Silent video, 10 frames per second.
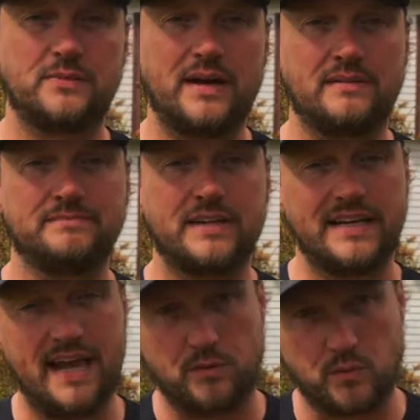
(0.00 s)
Well,
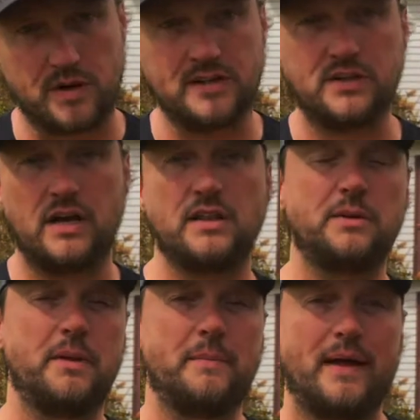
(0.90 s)
again, we're going to talk a little
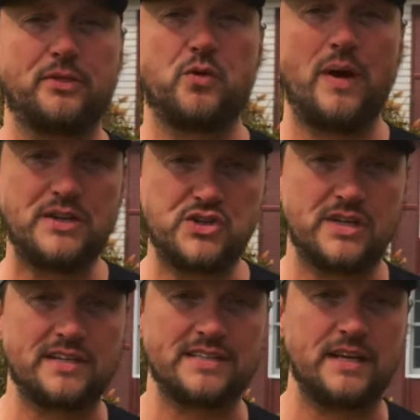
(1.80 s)
bit about the
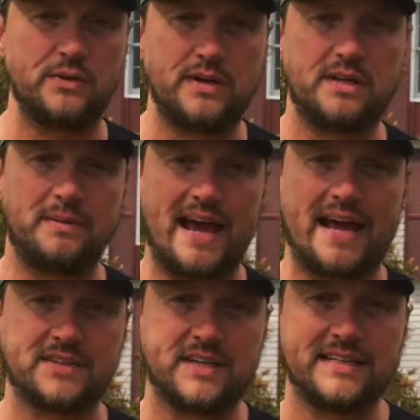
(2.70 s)
questions that you need to be
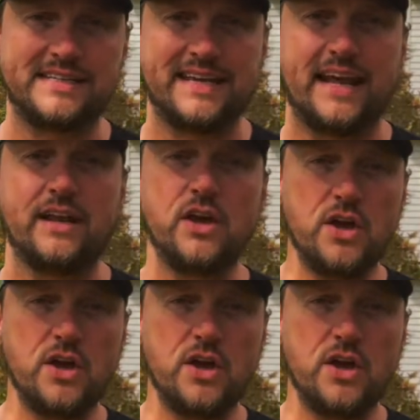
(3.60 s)
asking to get